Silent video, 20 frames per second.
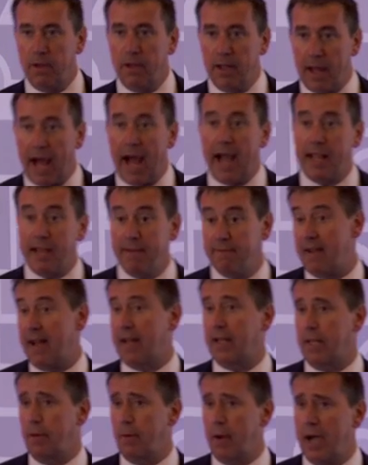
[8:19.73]
higher
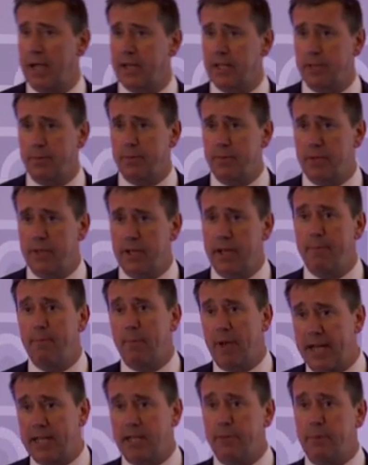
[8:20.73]
value items,
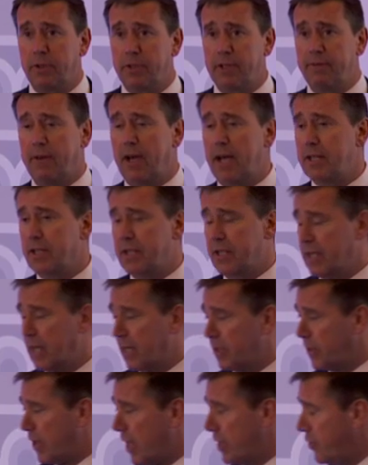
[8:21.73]
implantable devices,
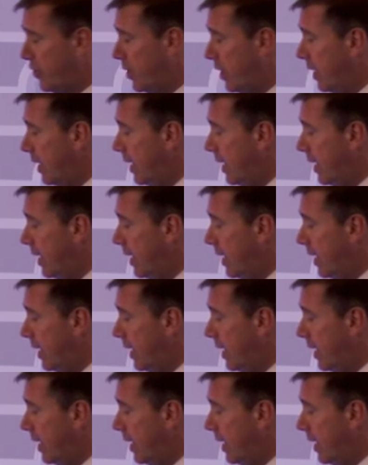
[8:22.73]
etc.